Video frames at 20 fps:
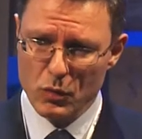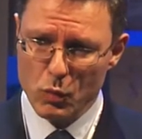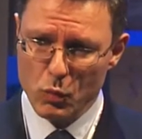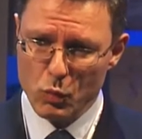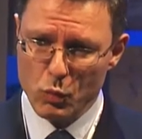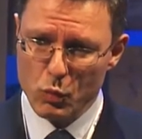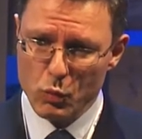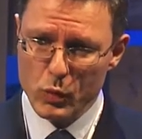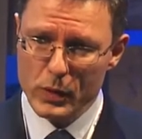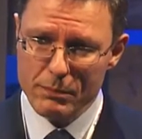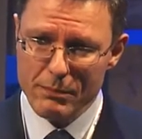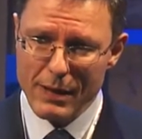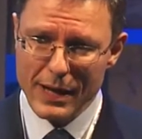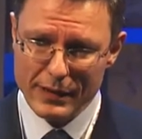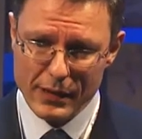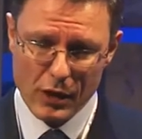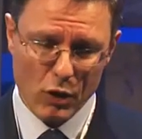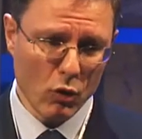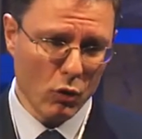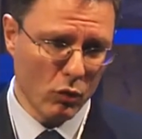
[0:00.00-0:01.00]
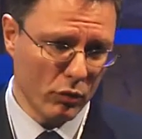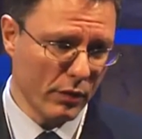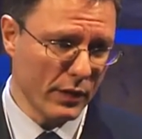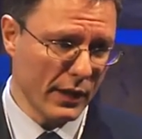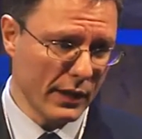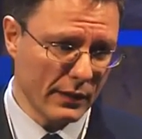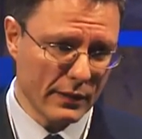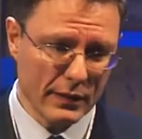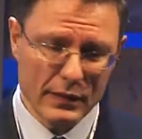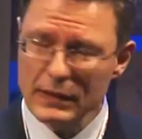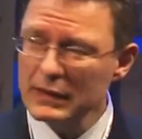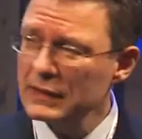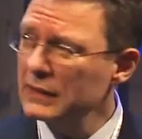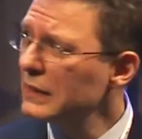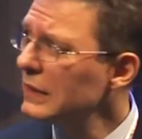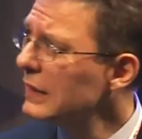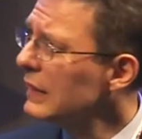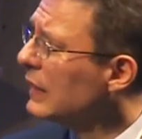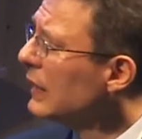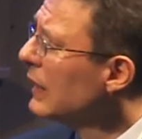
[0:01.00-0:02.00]
We made the whole thing.
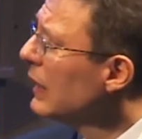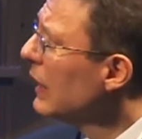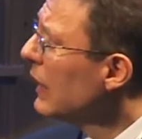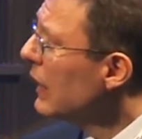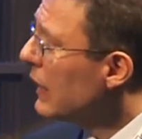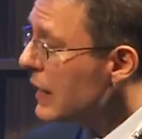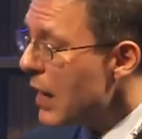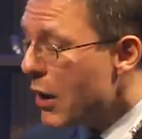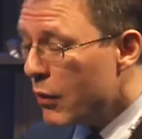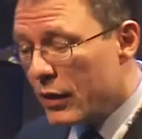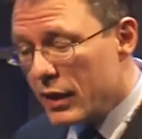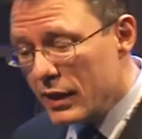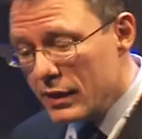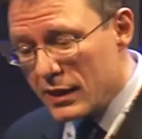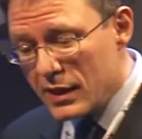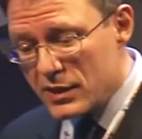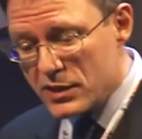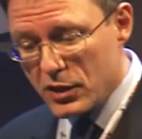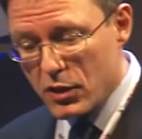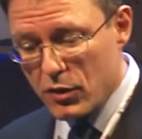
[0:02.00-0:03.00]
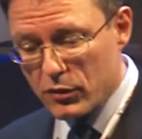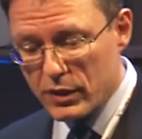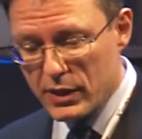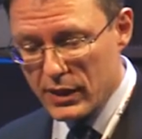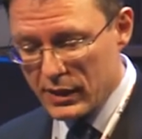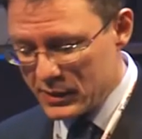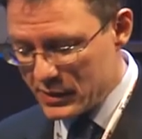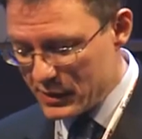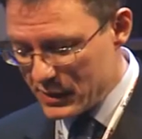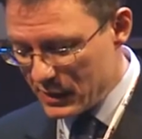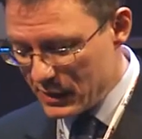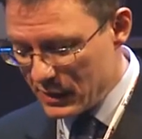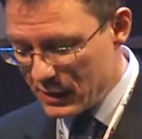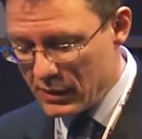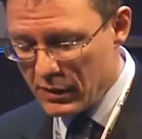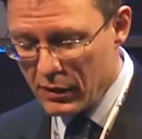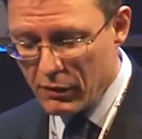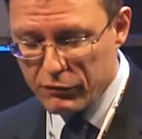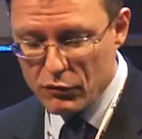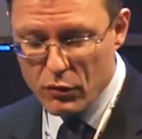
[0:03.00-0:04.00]
Now, in this context,
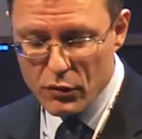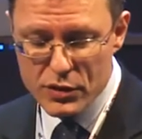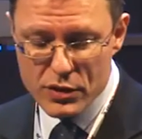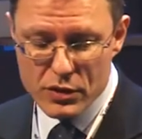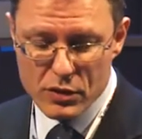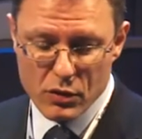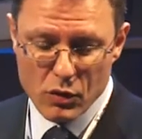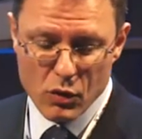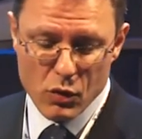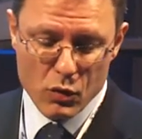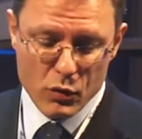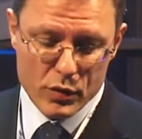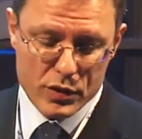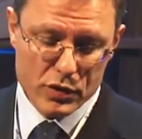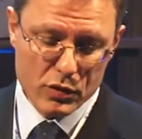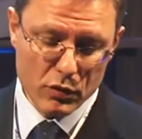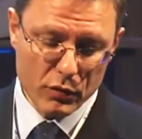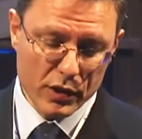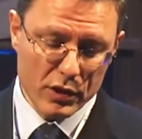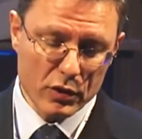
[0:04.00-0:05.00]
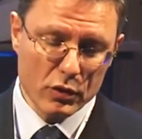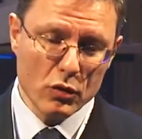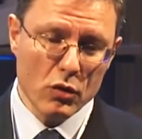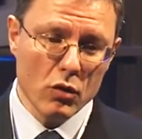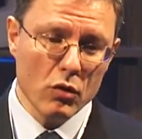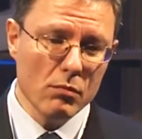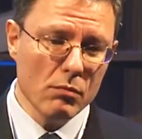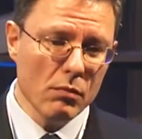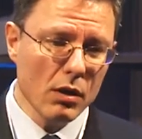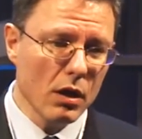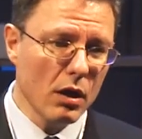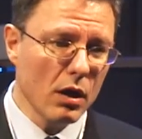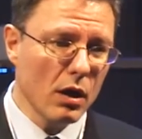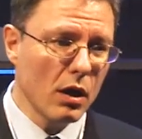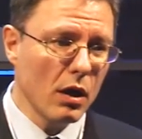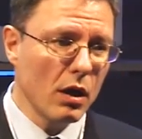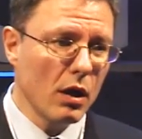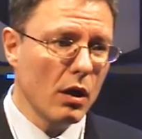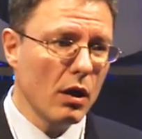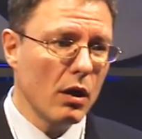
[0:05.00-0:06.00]
of course, who is talking to whom?
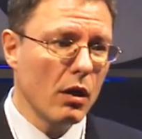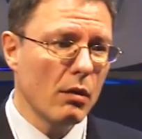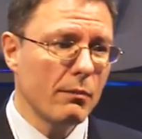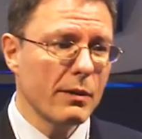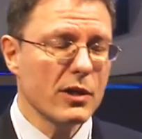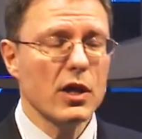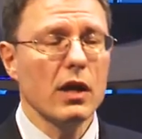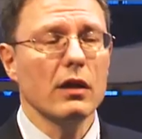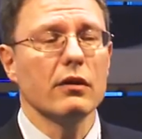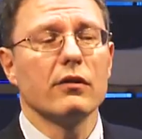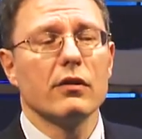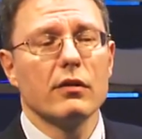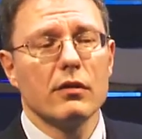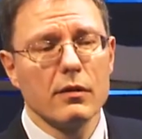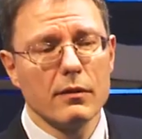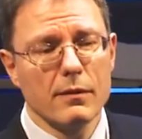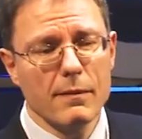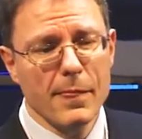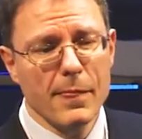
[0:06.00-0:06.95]
Machines.